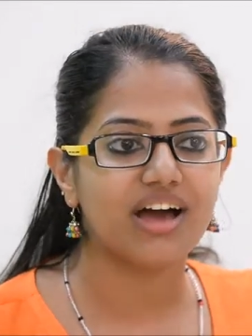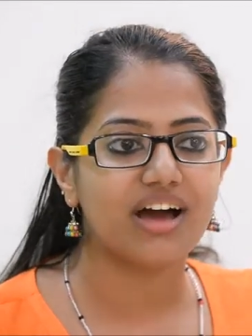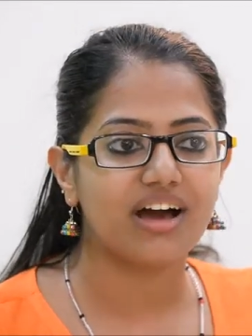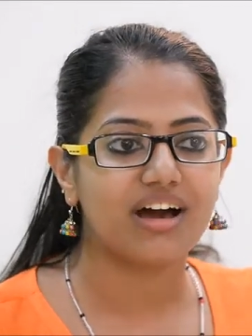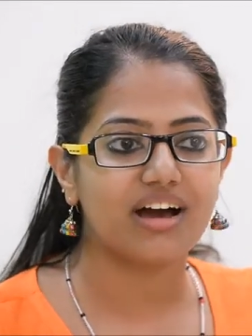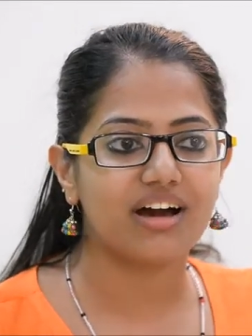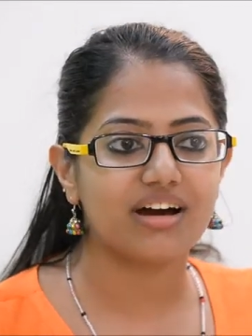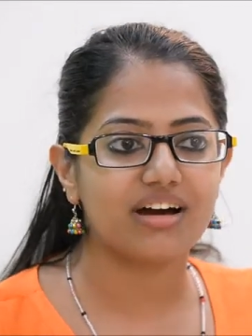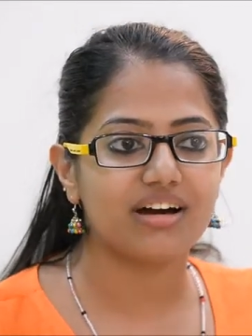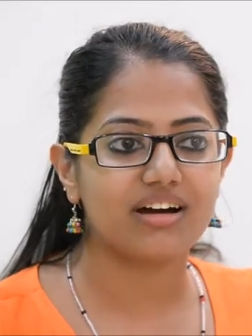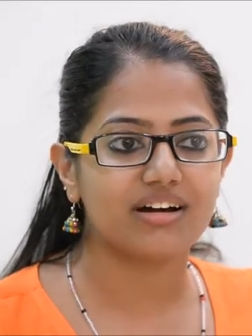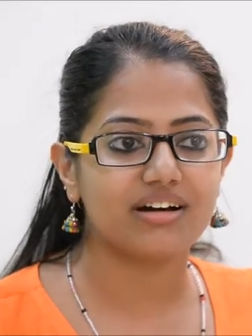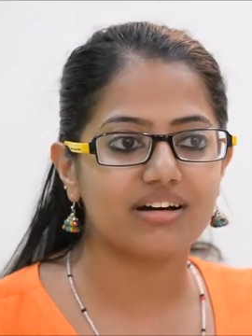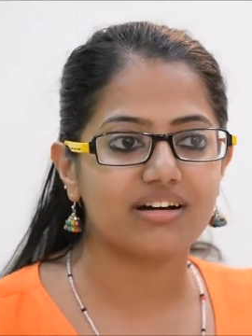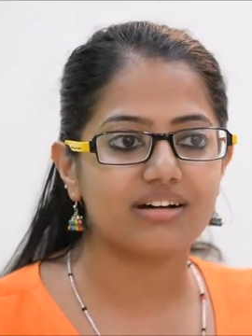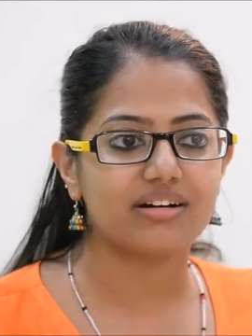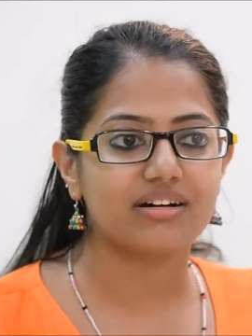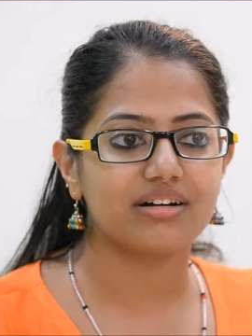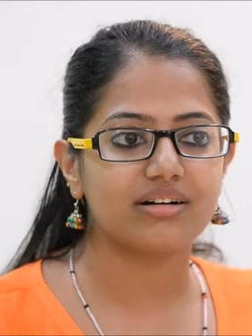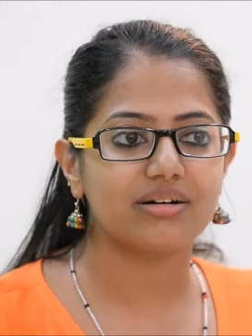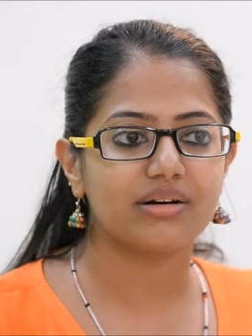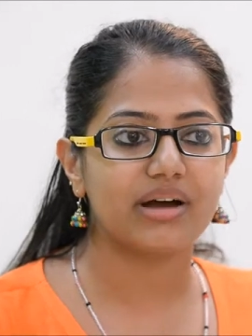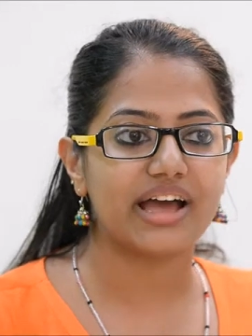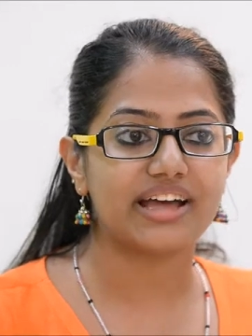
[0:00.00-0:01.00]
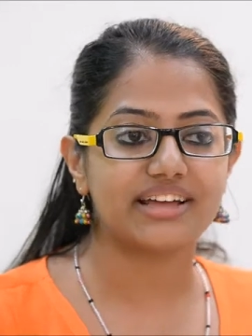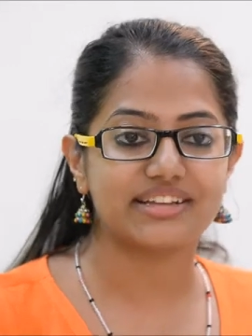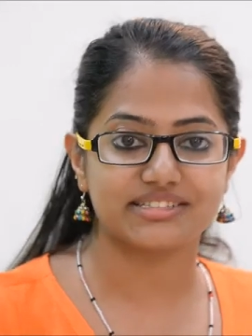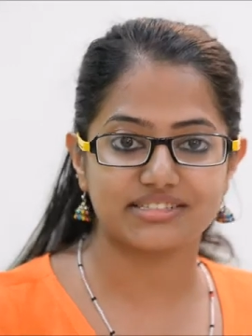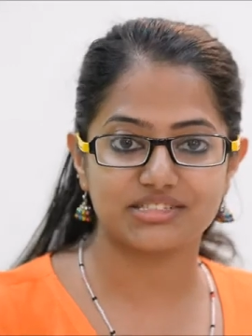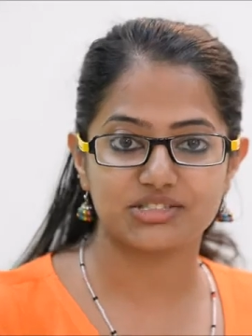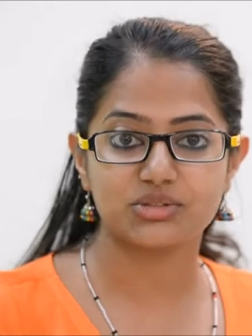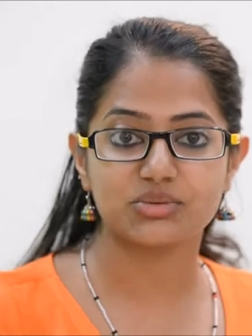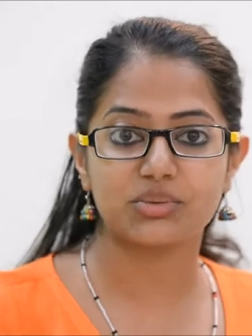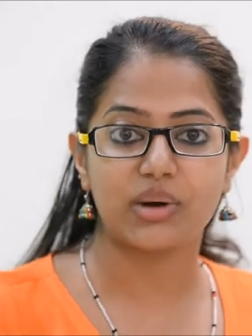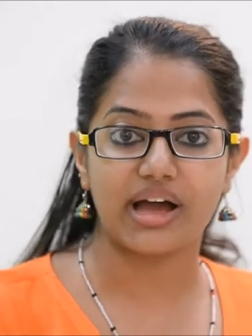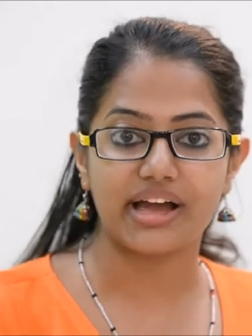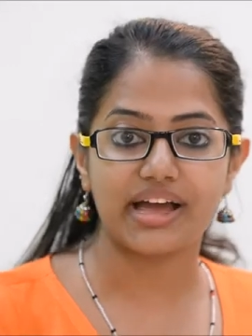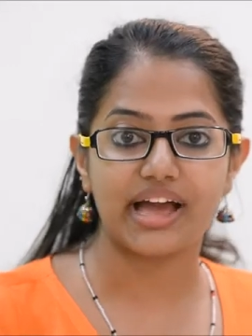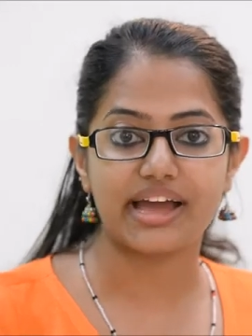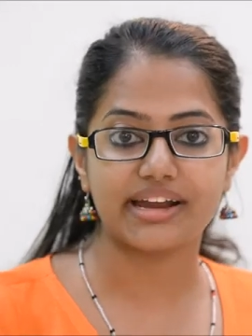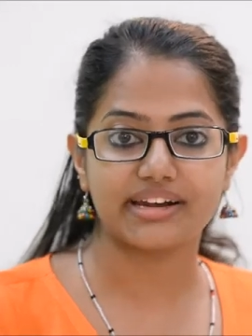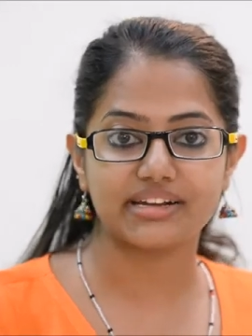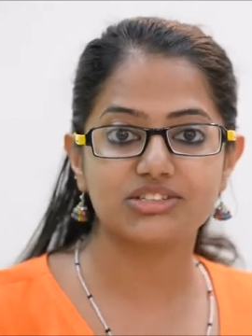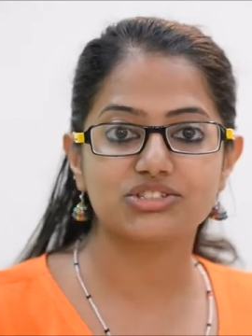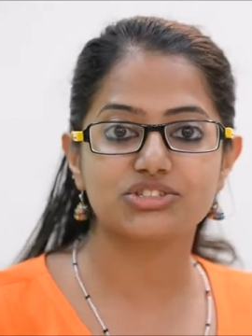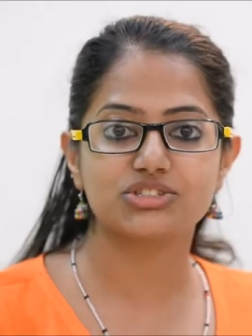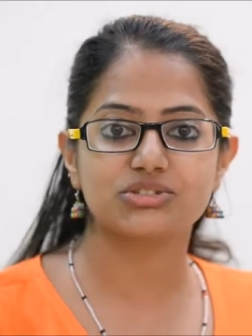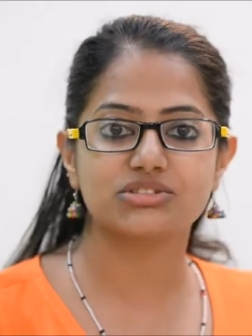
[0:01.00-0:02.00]
As to why I
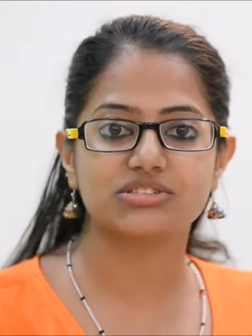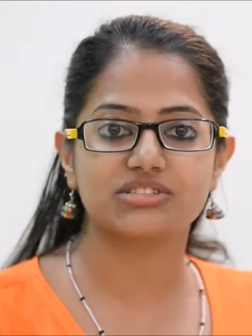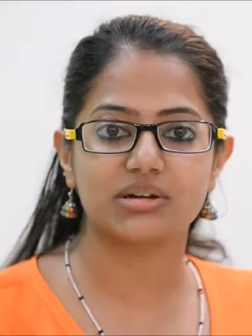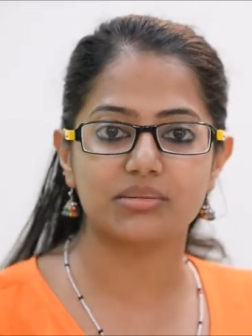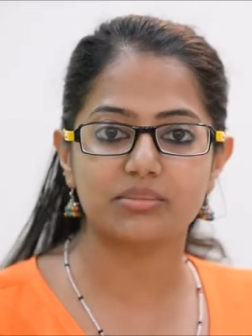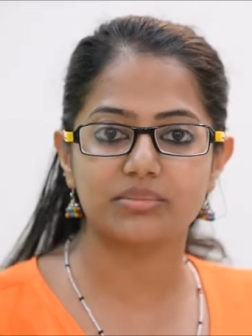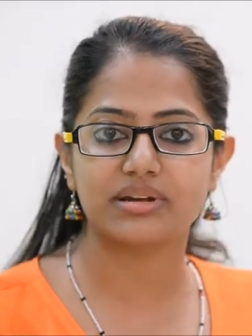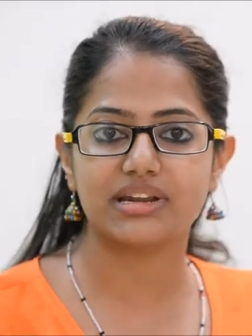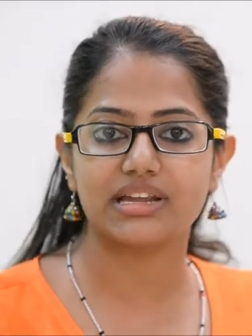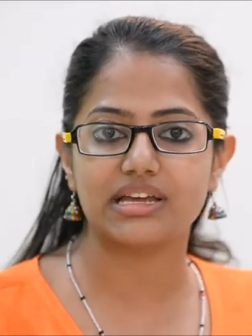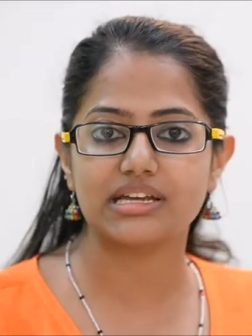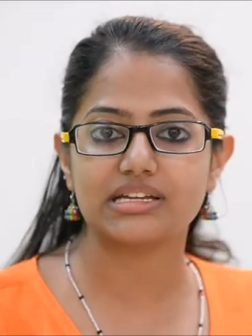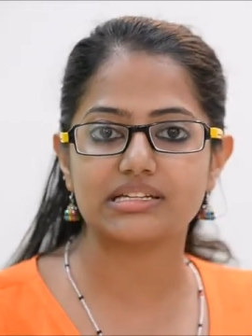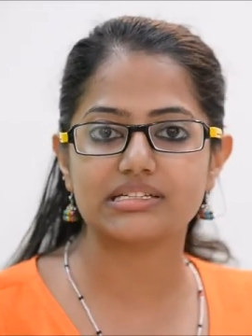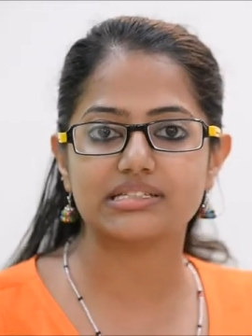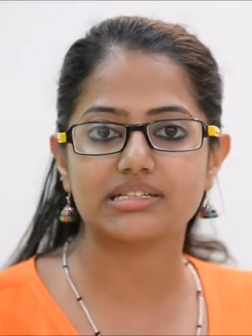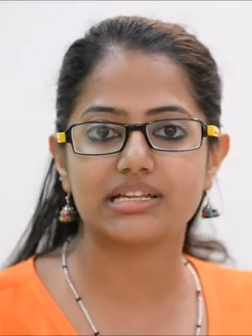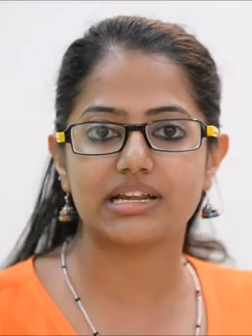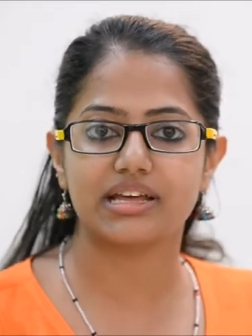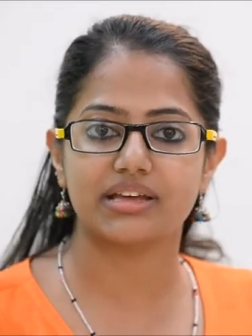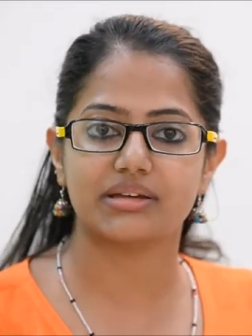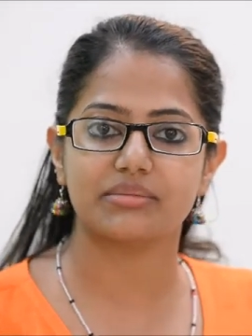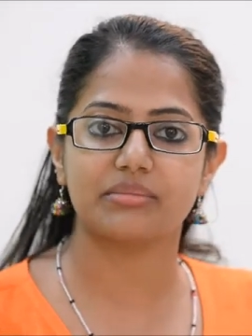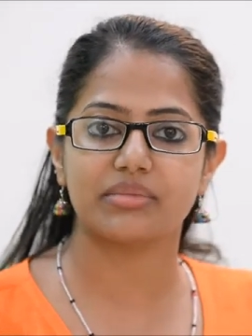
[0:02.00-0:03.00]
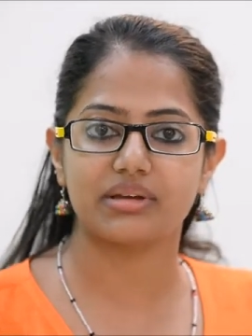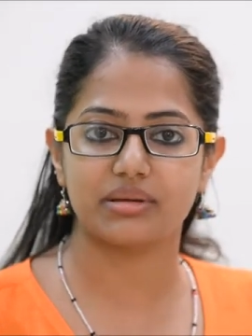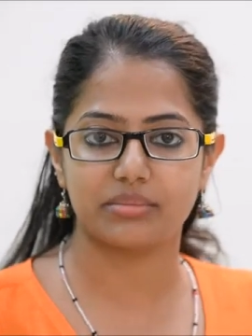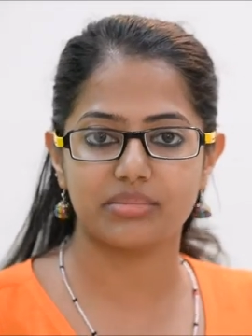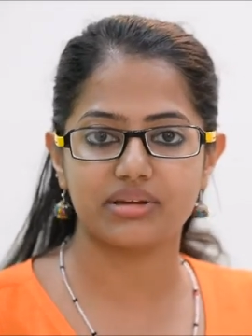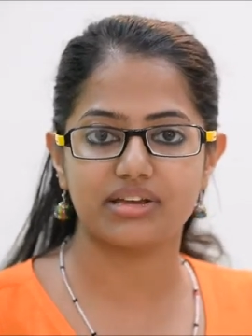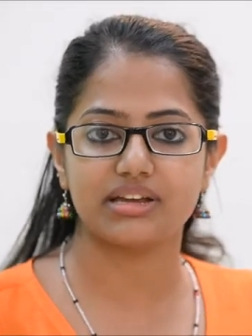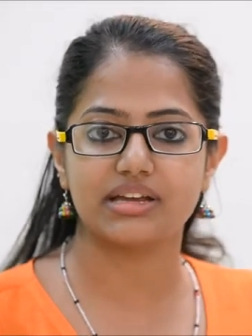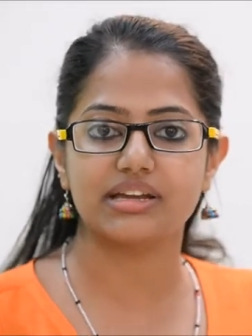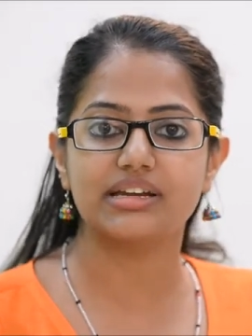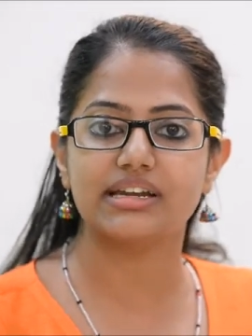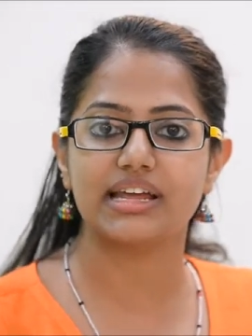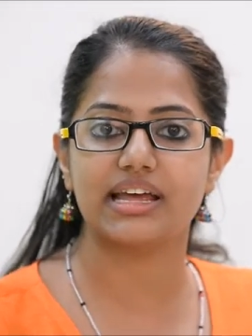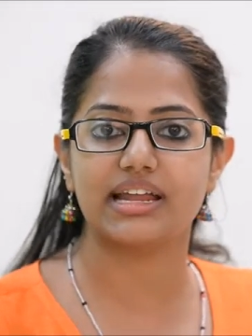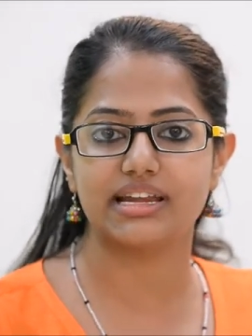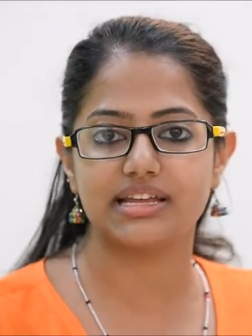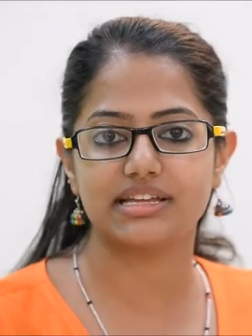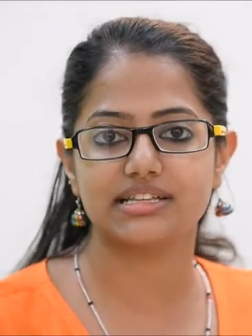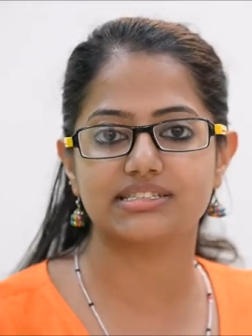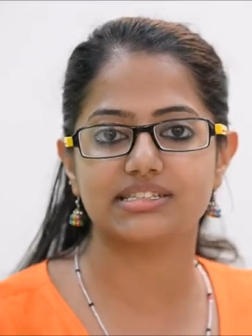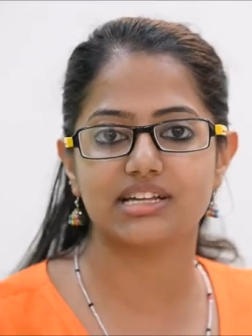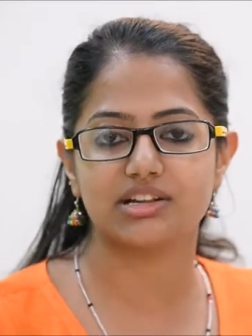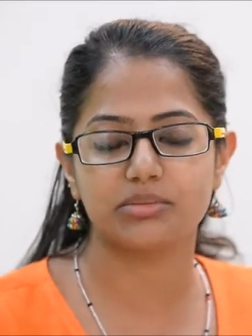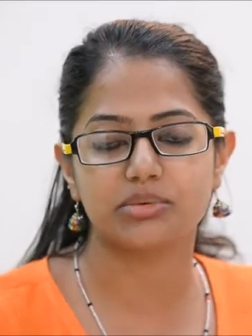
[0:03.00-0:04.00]
didn't choose some place like maybe in Delhi
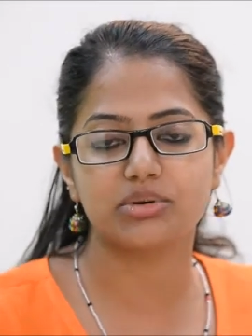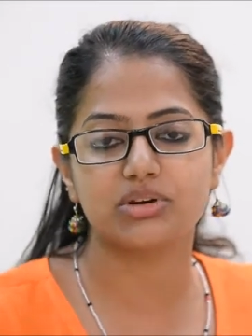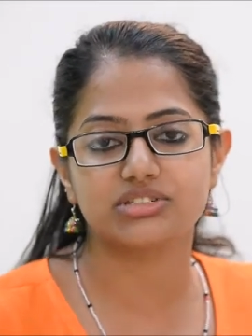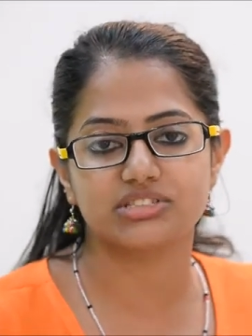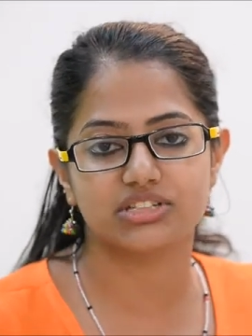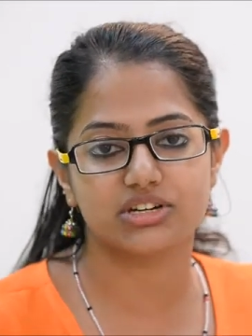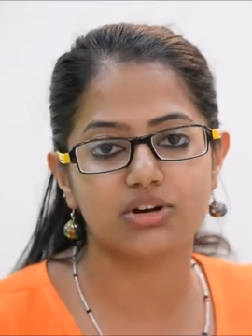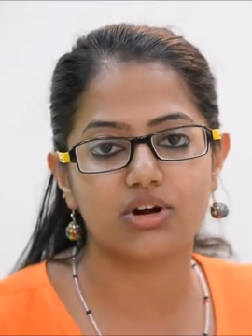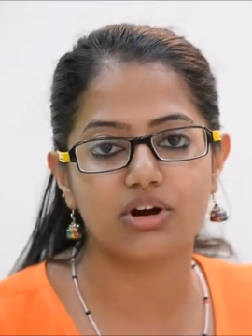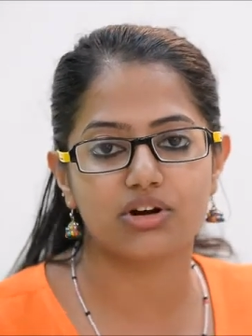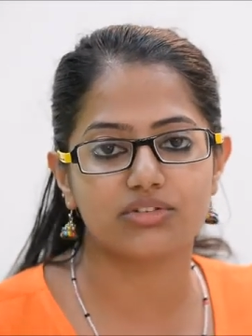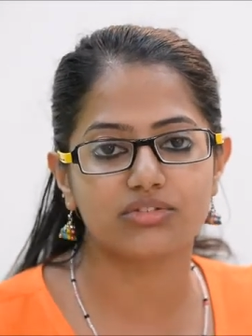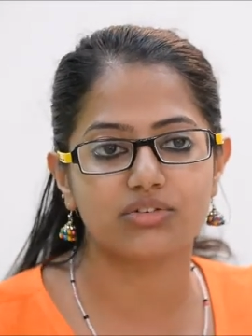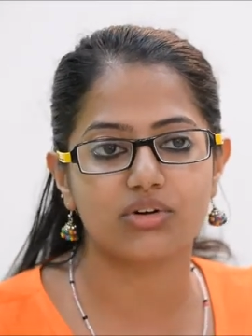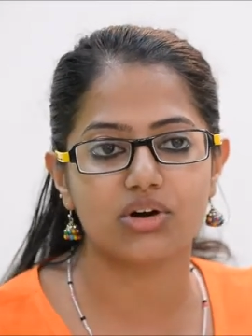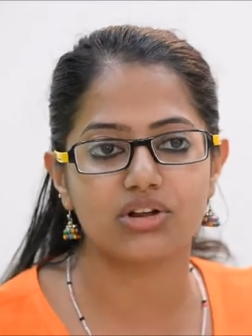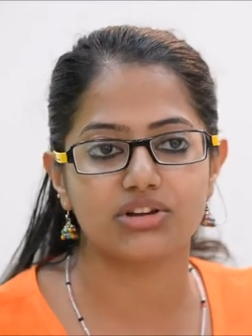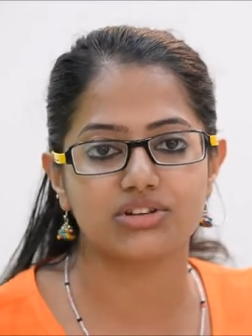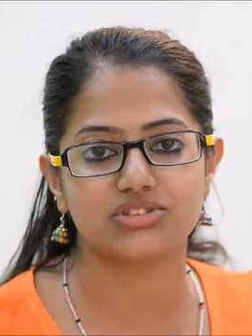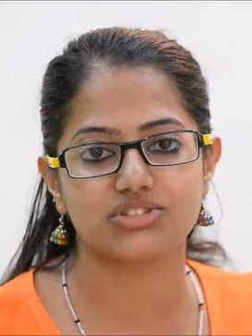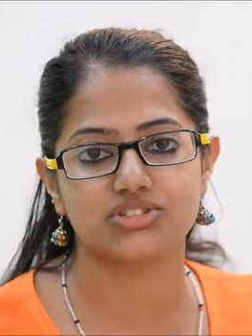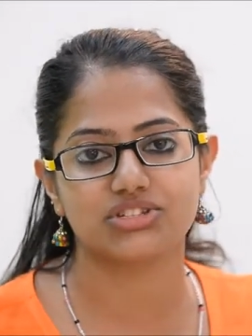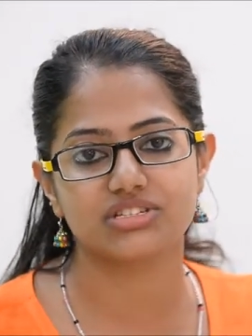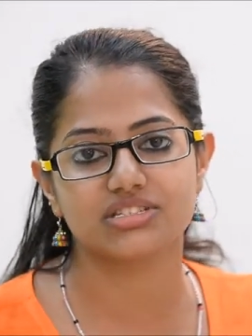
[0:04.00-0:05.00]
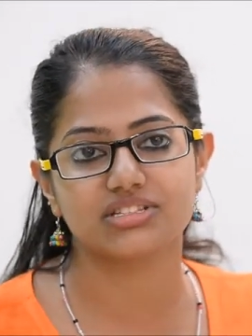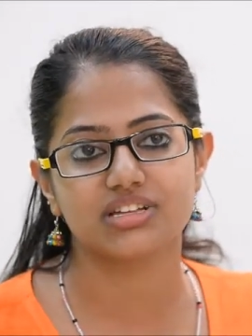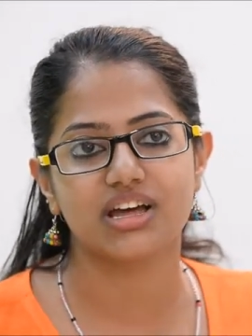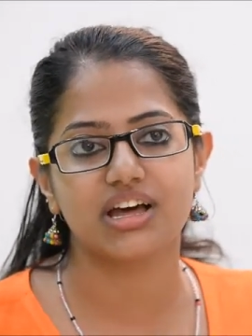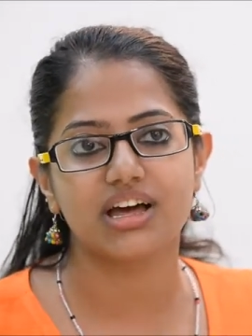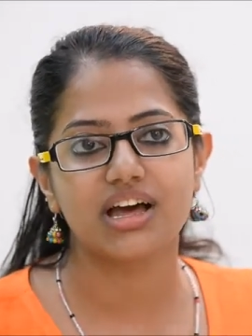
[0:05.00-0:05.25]
itself, because there are a lot of colleges.